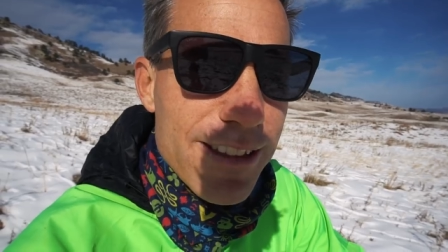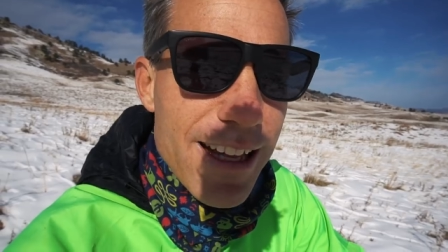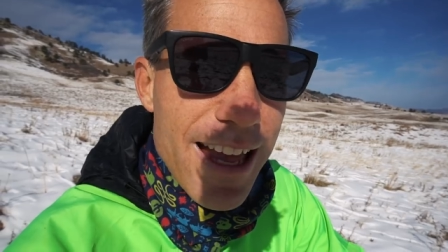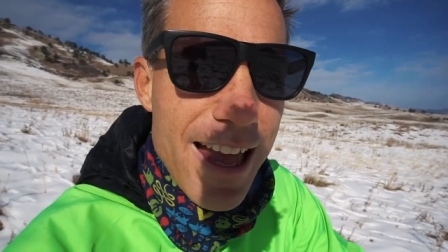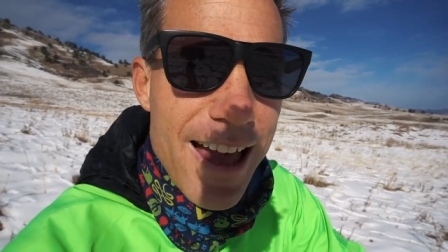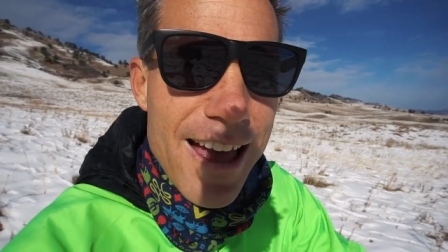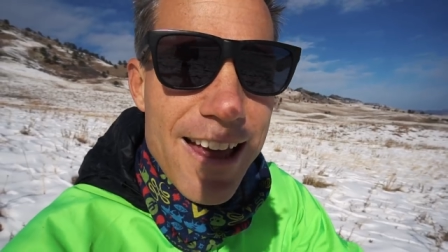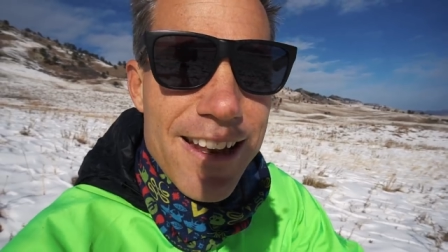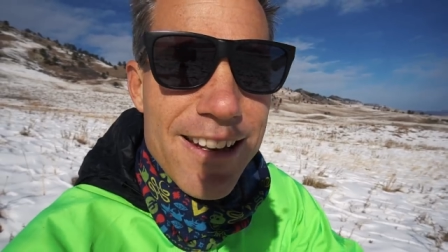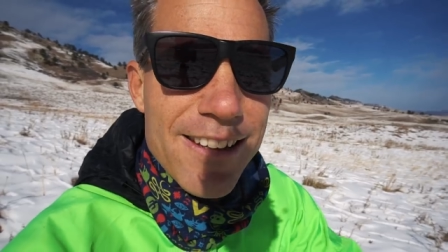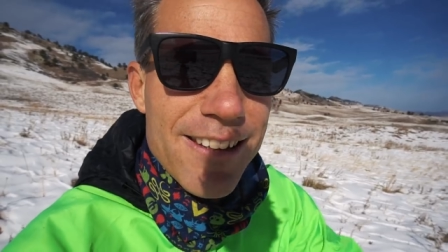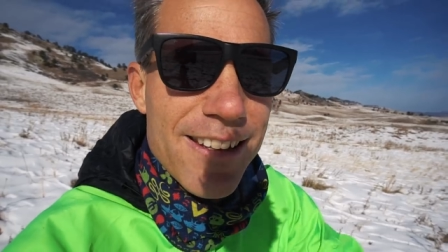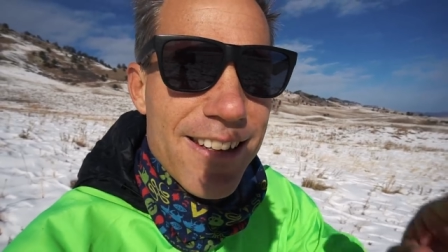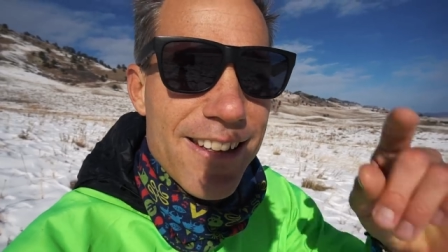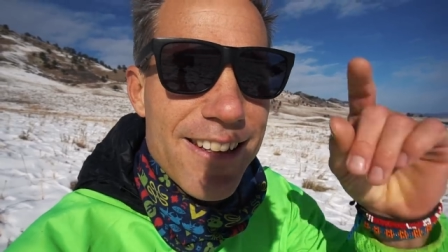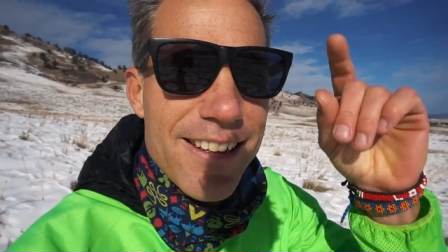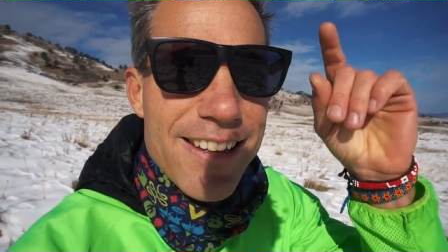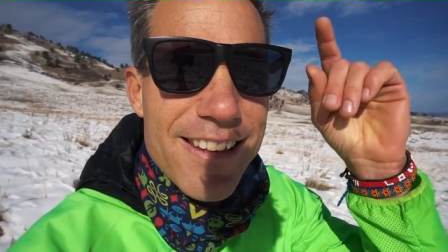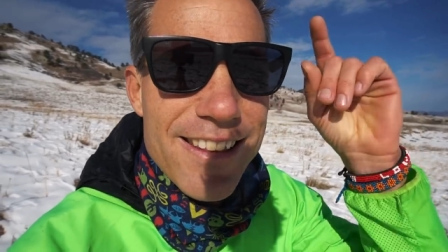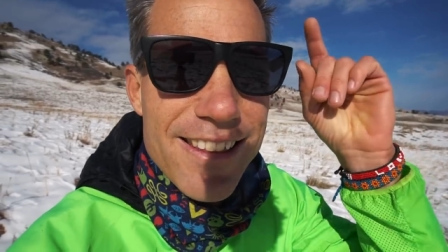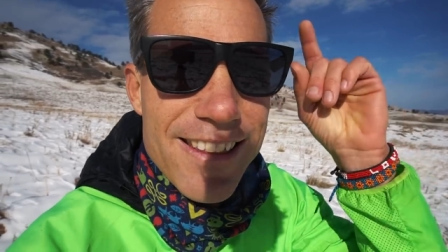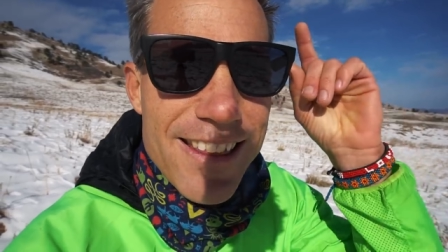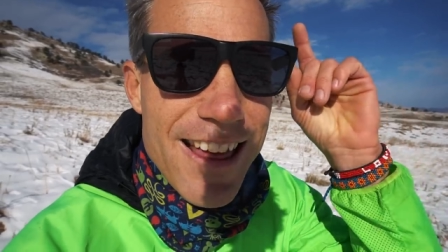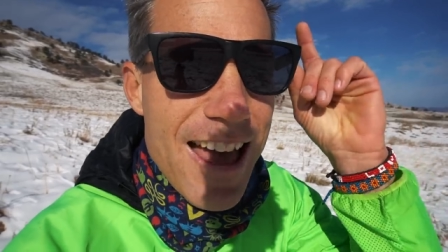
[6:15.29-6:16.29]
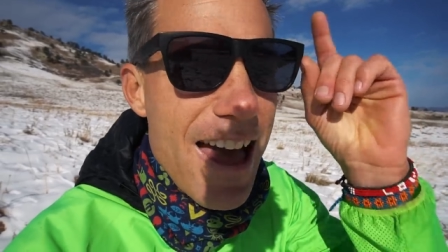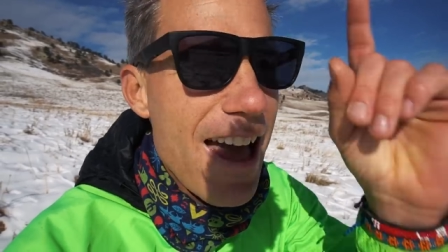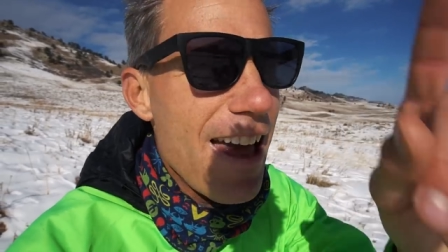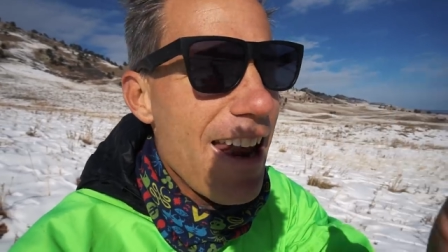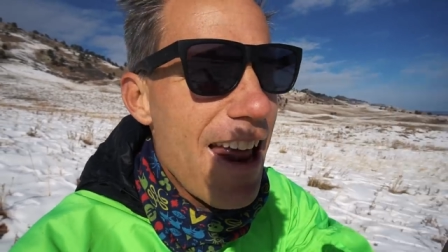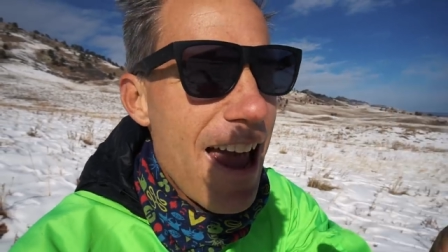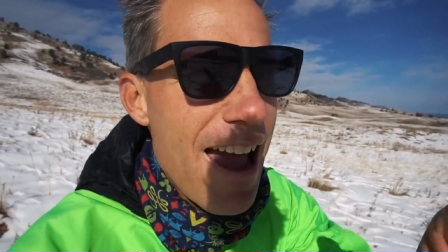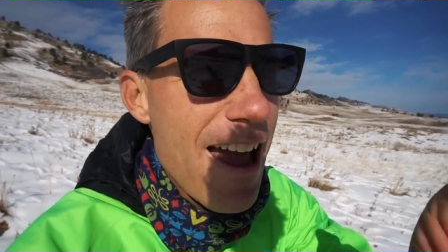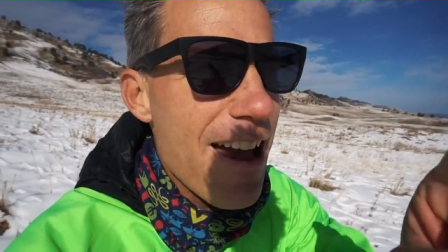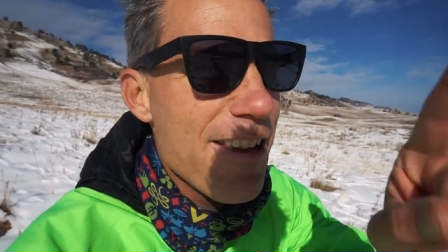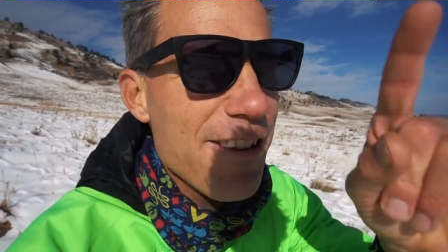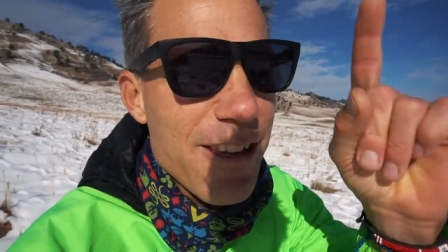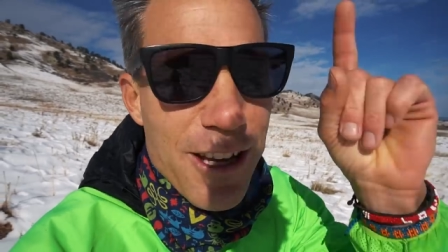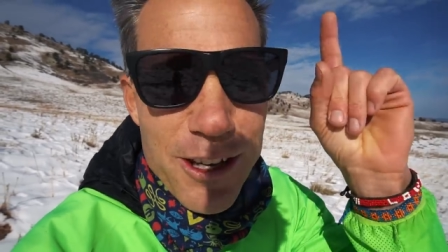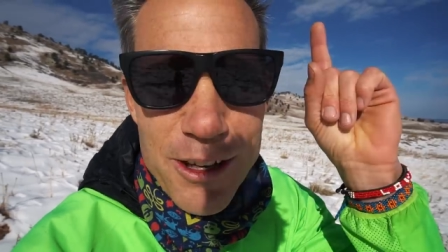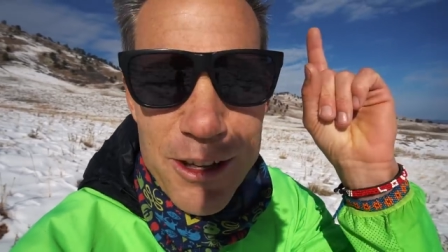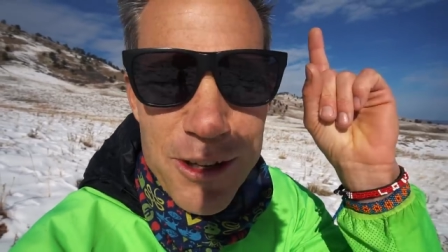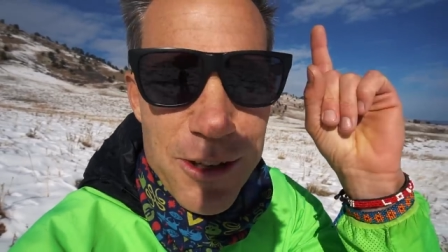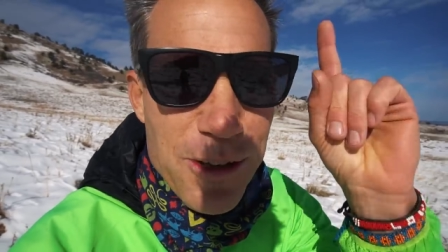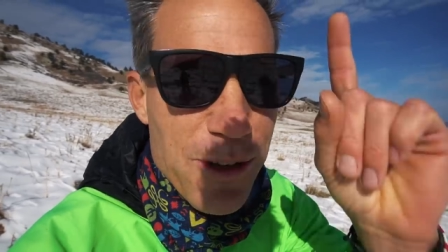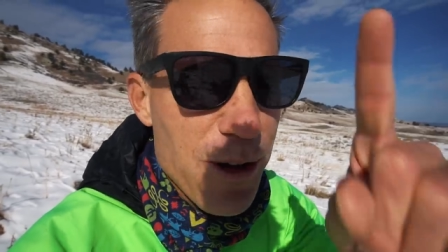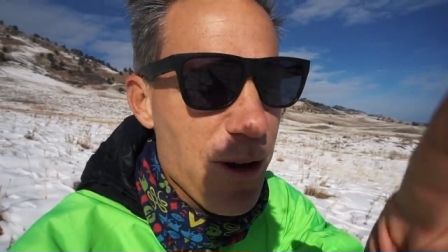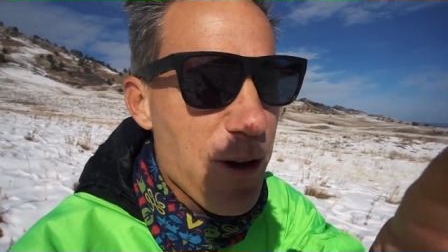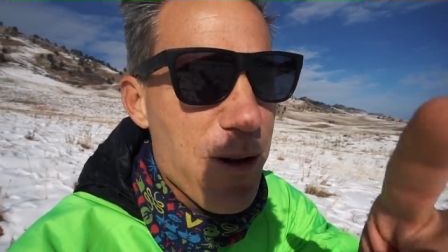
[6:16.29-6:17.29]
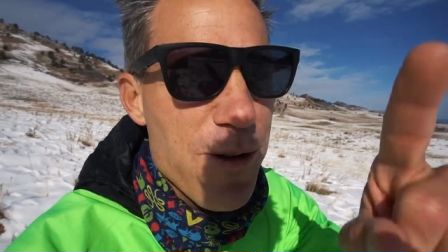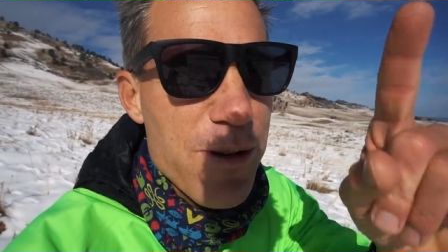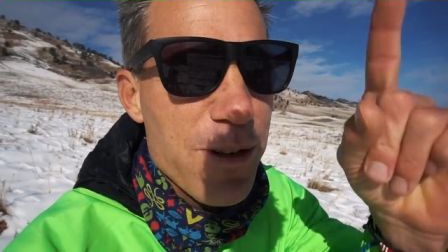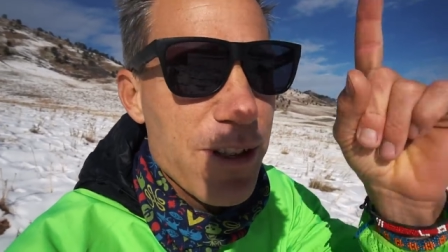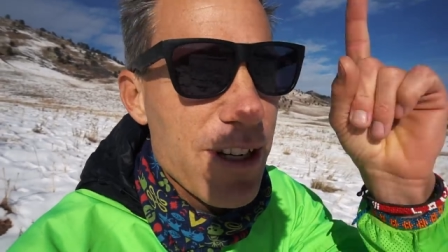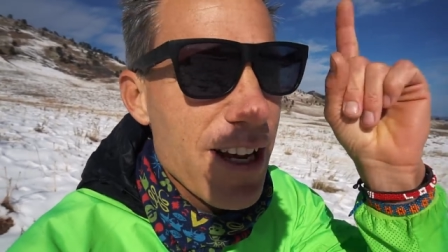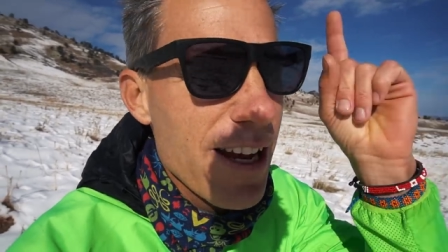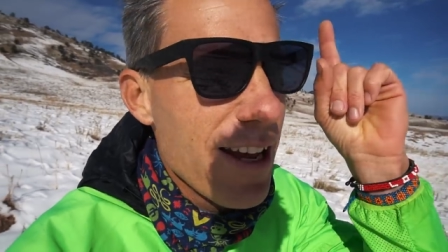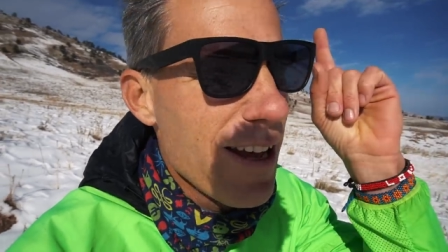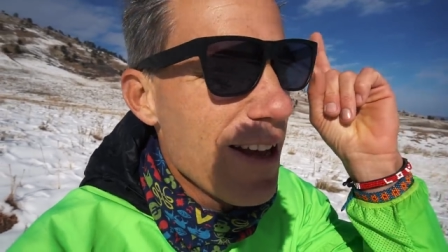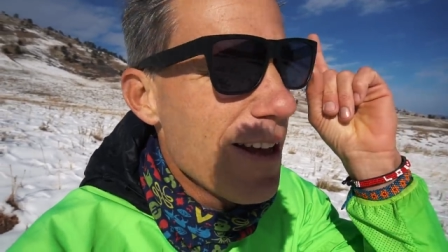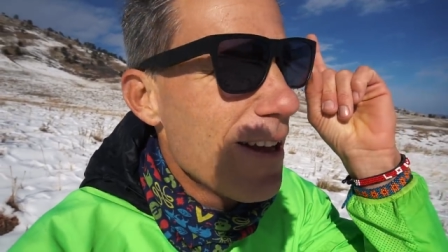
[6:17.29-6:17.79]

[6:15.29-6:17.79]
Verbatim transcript: And that has a huge,